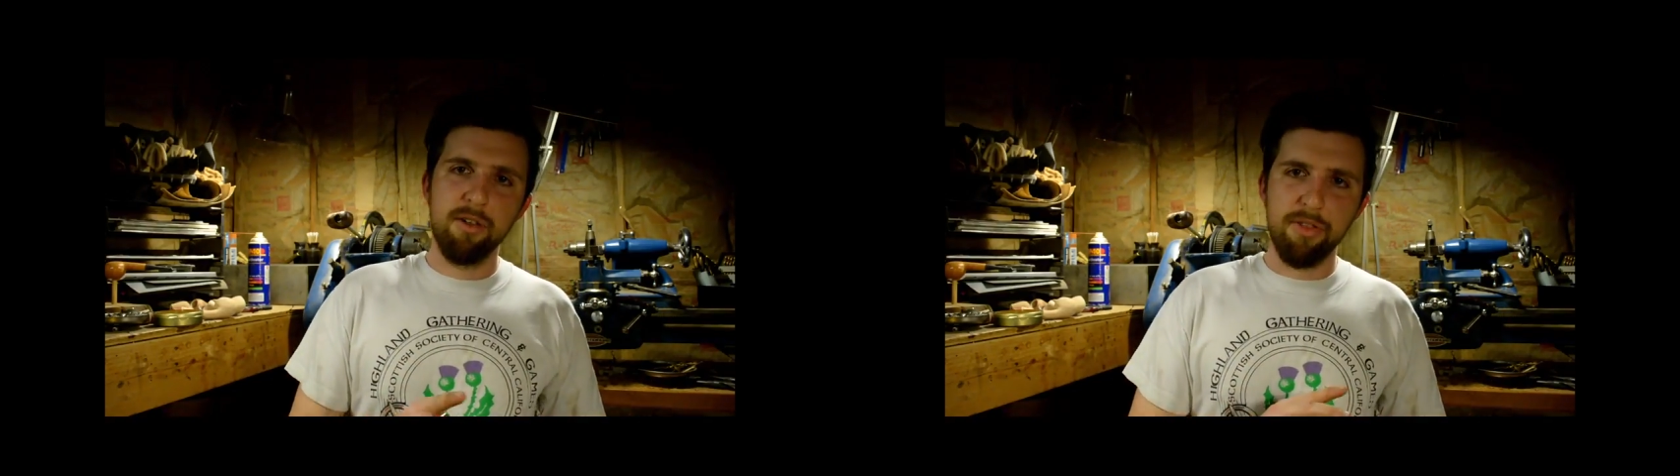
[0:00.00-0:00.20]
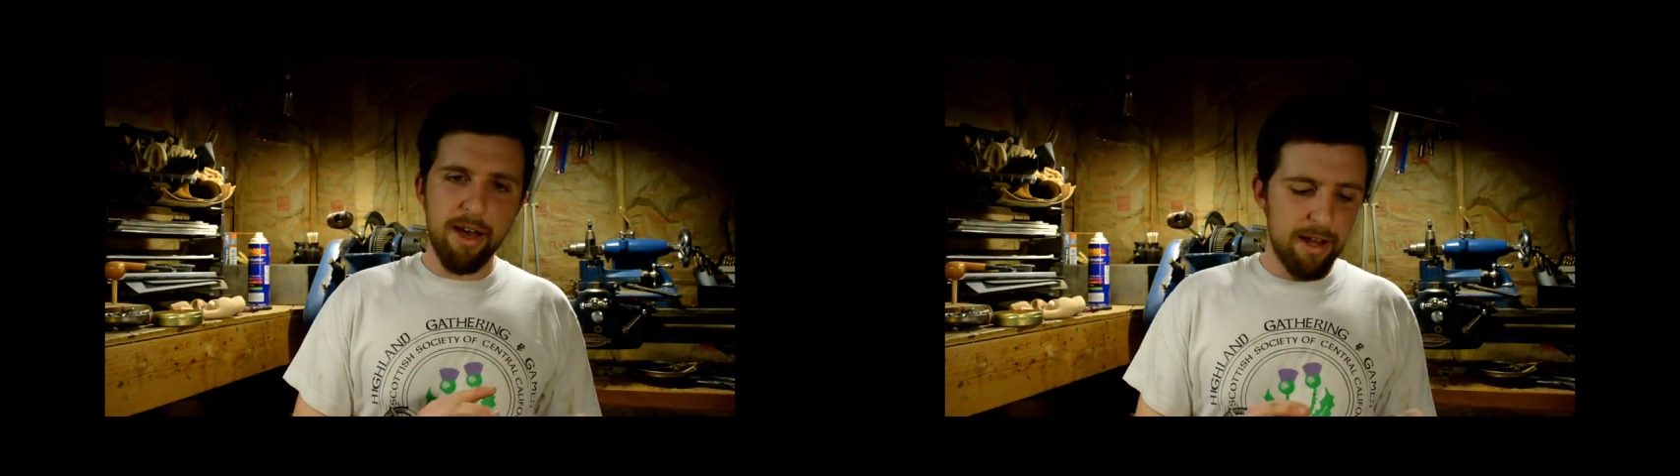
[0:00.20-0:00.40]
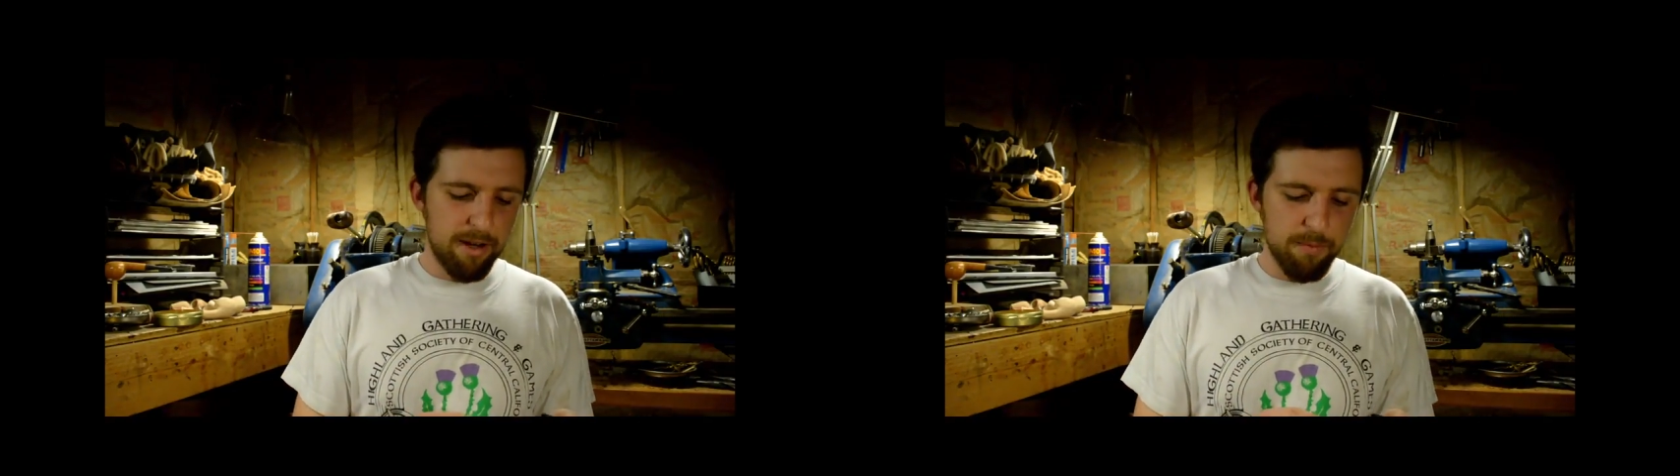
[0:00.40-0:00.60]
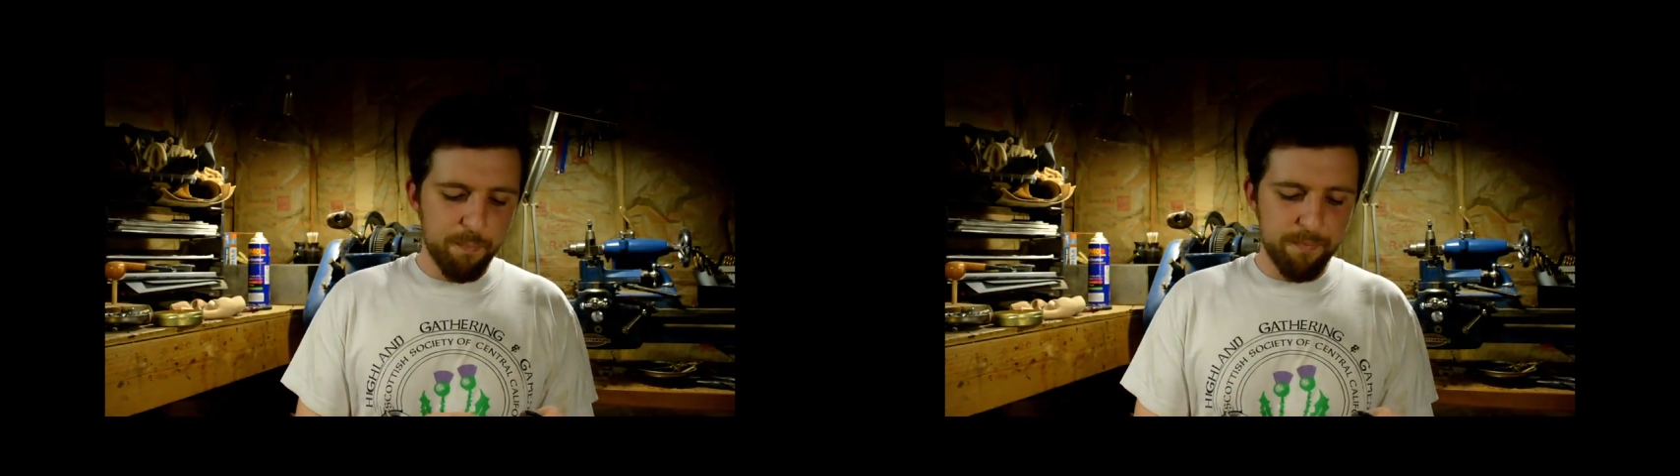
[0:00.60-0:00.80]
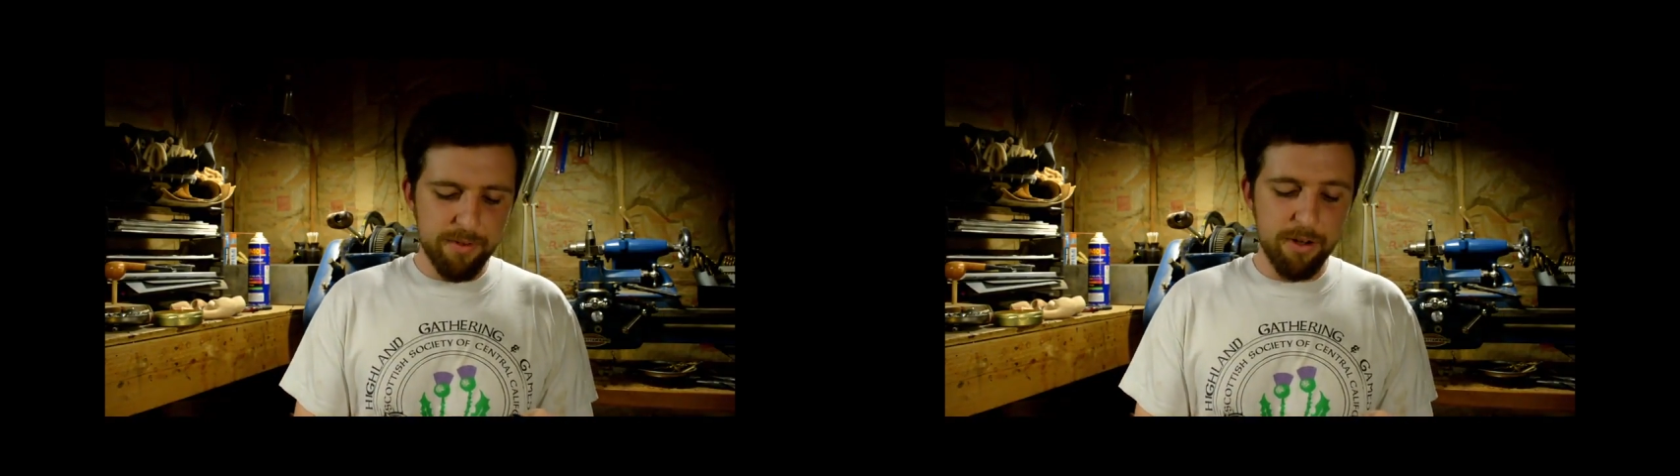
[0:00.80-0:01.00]
that, and
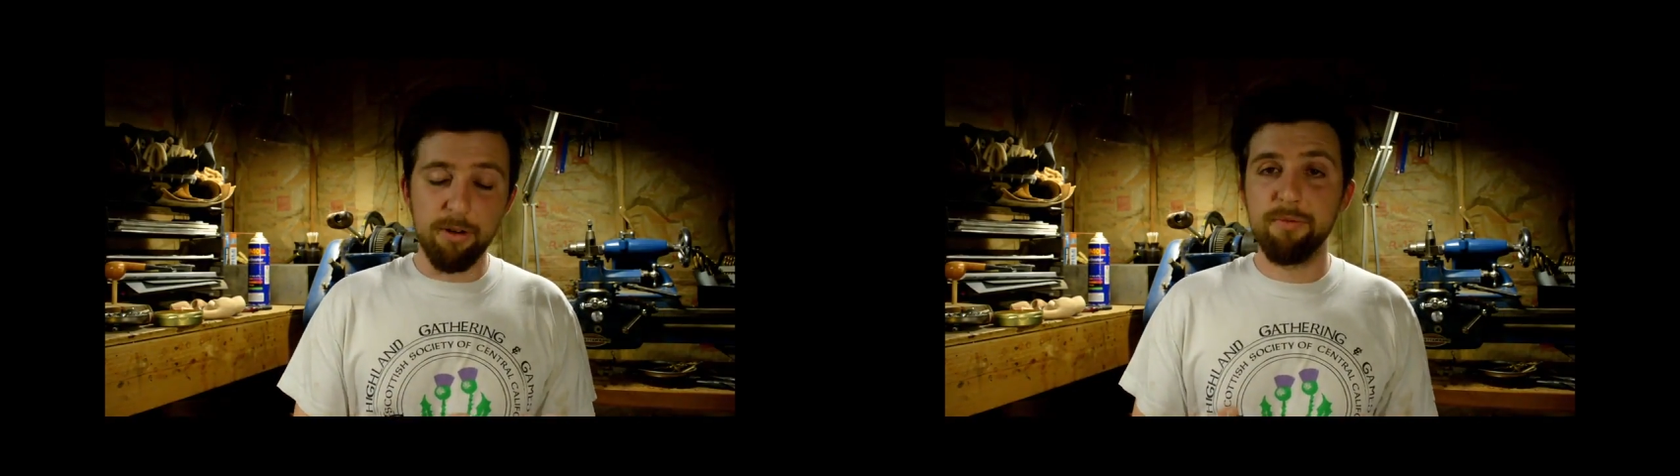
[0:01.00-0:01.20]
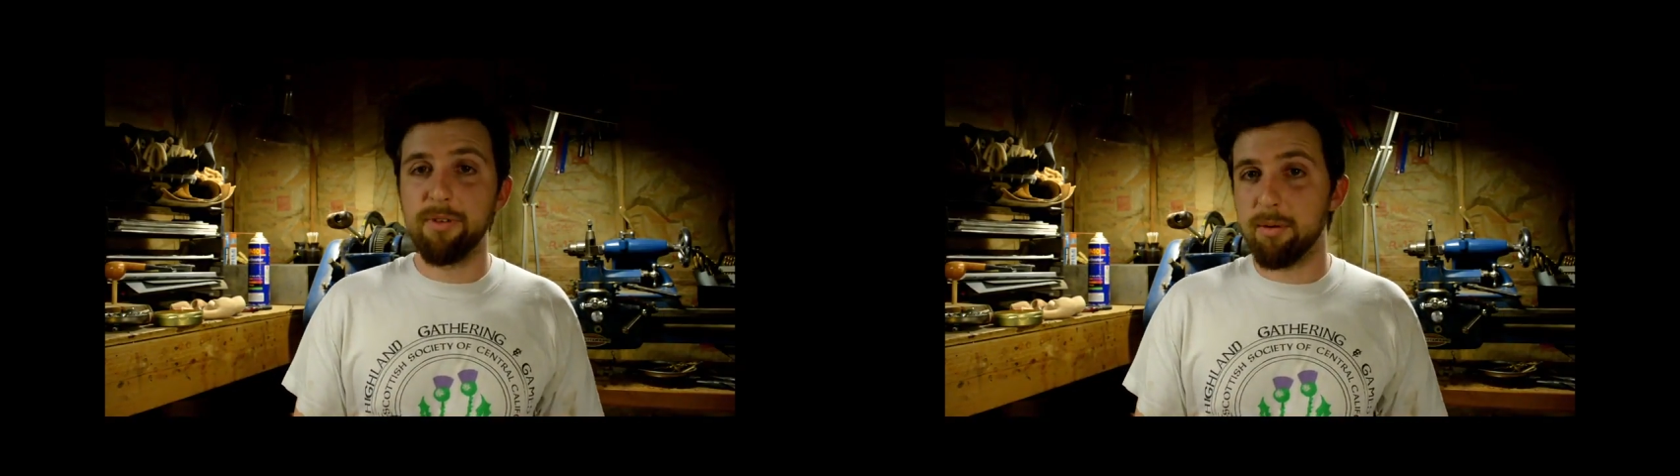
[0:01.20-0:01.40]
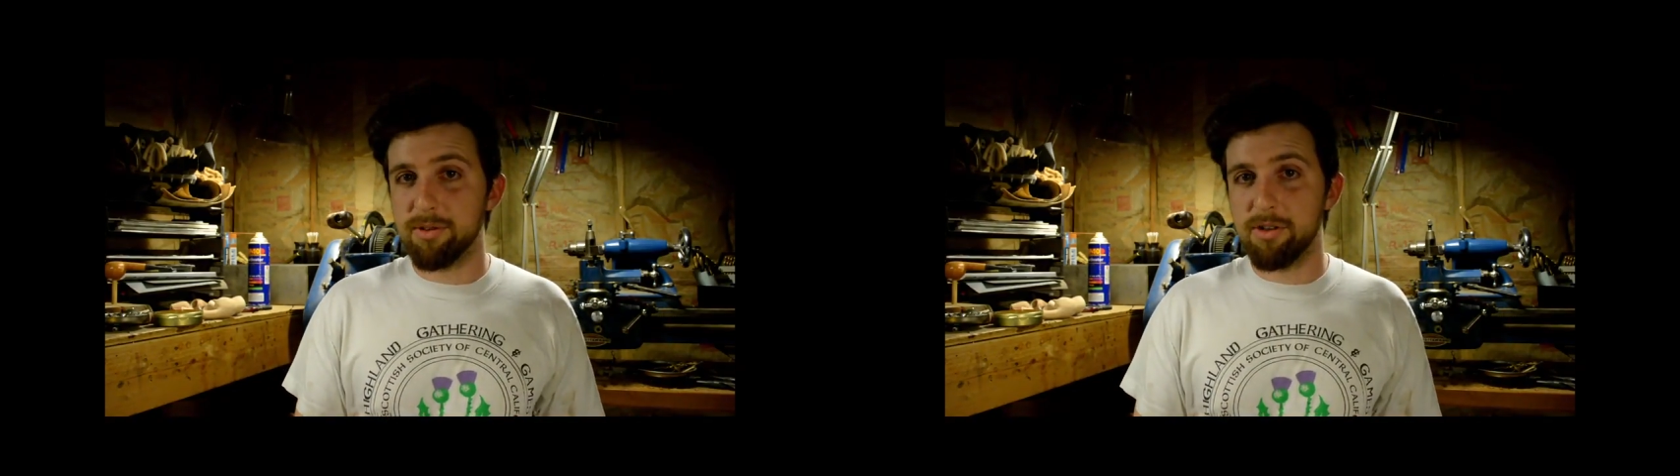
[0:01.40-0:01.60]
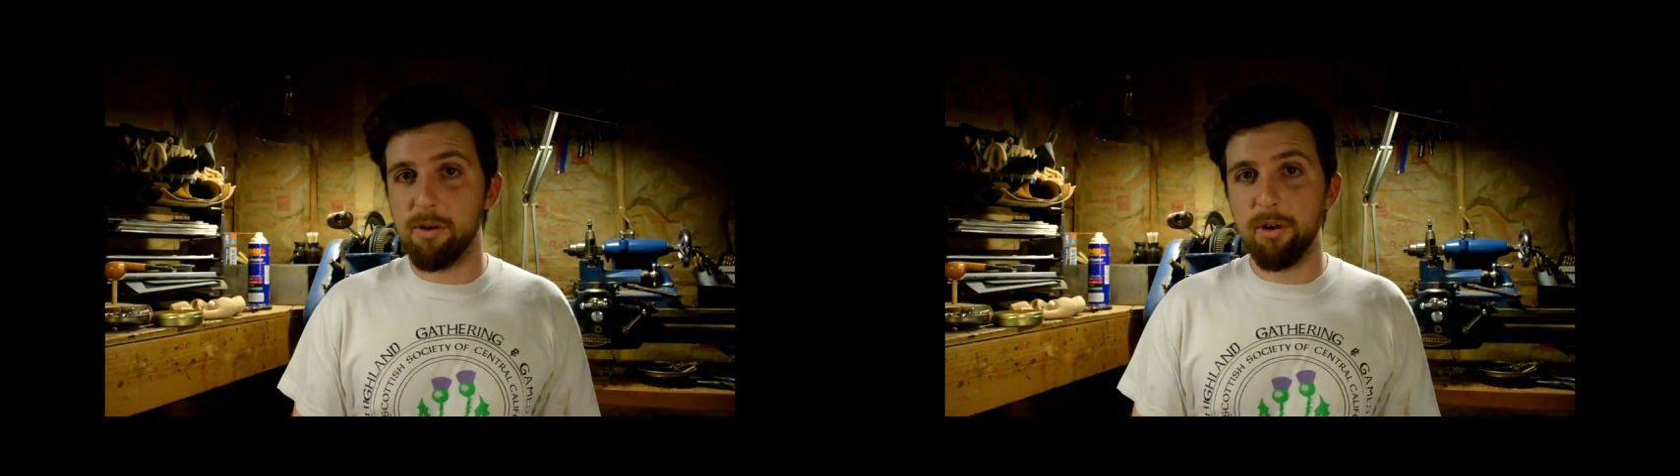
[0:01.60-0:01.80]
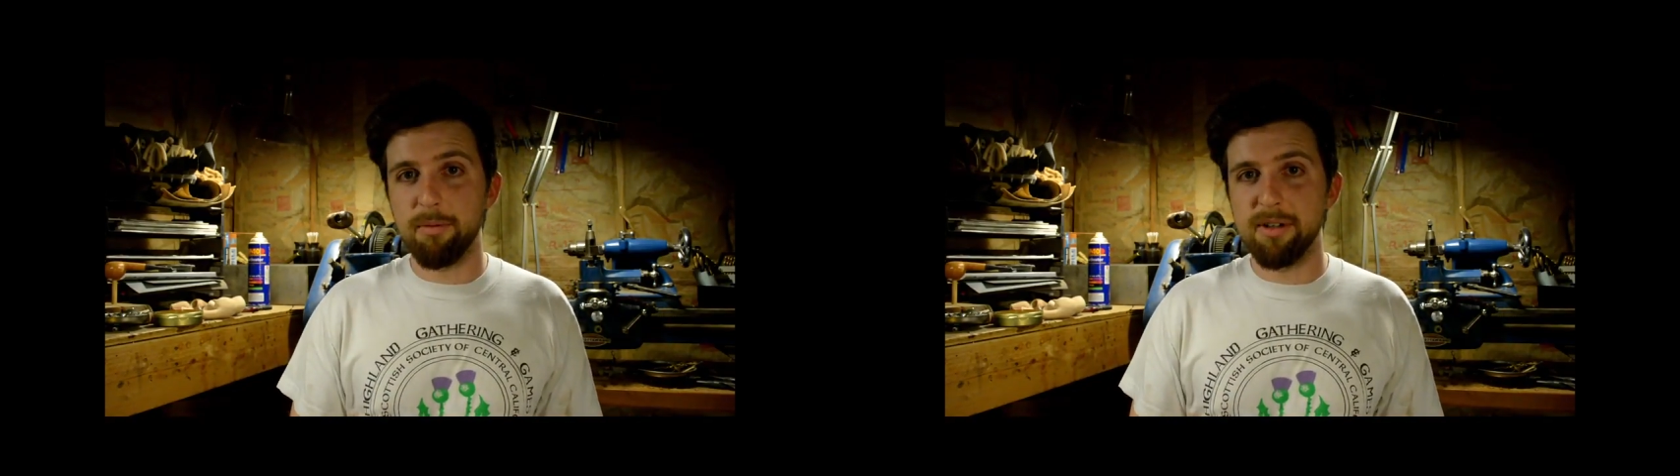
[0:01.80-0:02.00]
there was no
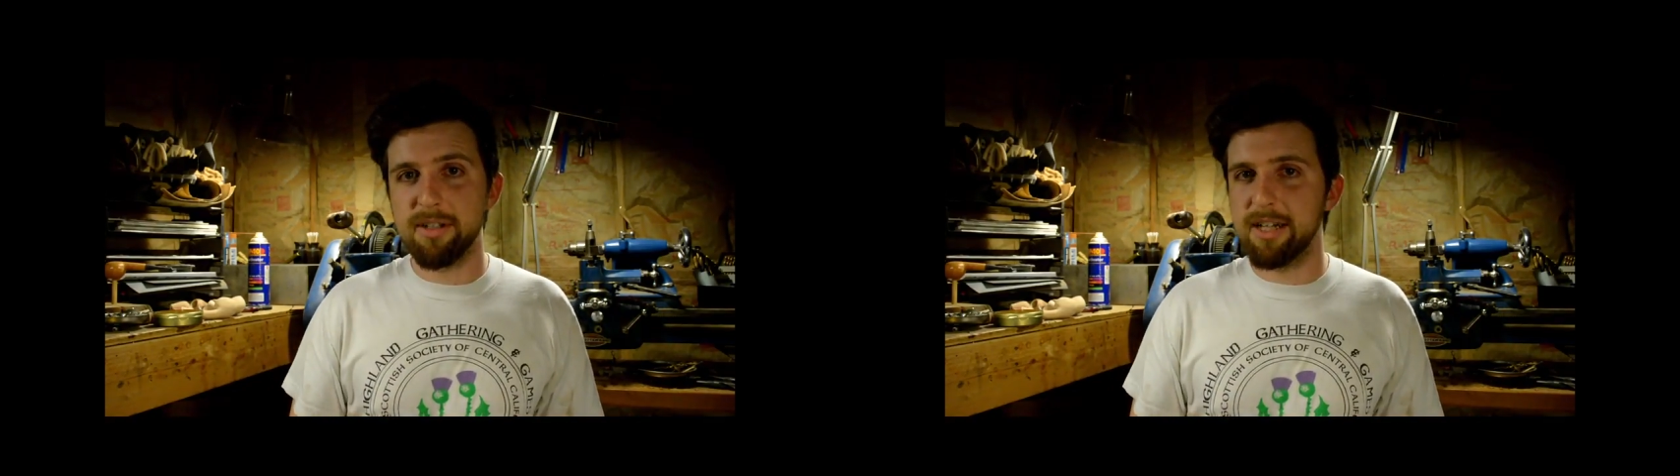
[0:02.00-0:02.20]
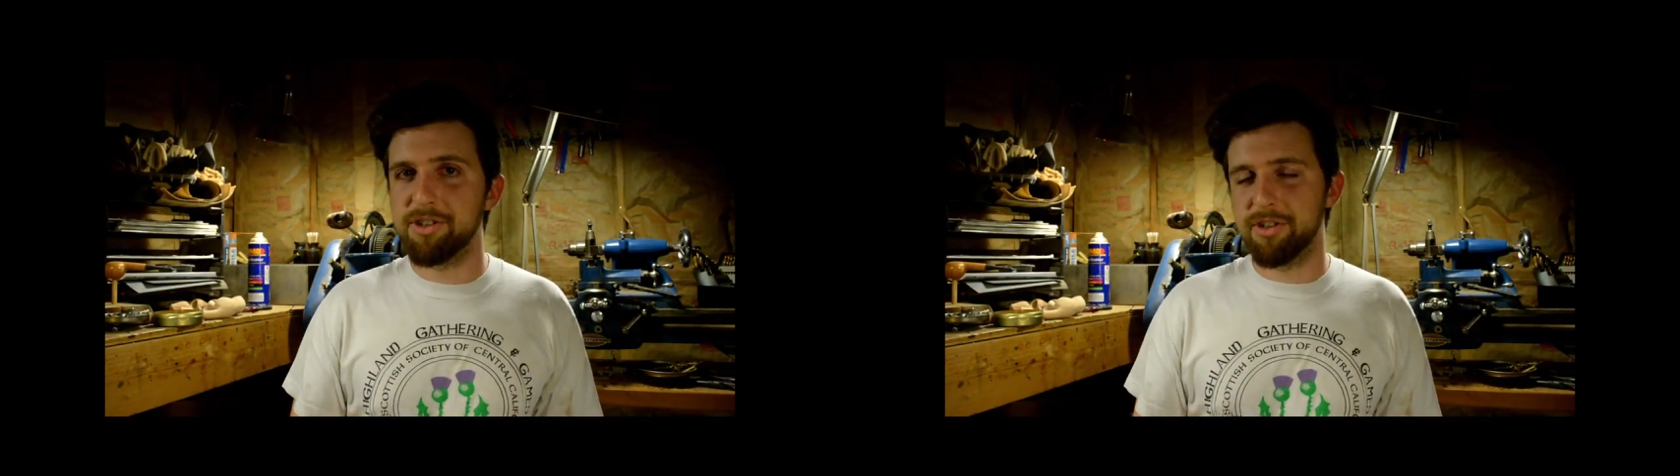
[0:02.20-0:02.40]
ornamentation